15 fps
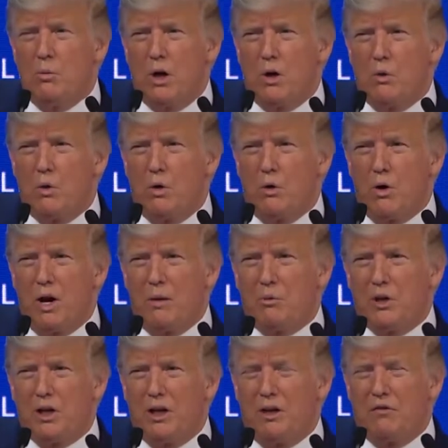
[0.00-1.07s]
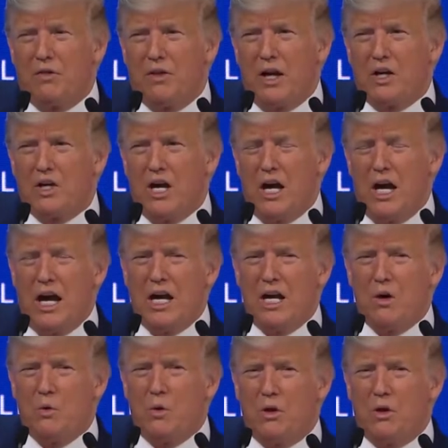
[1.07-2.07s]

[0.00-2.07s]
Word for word: but we were able to lift that to 8,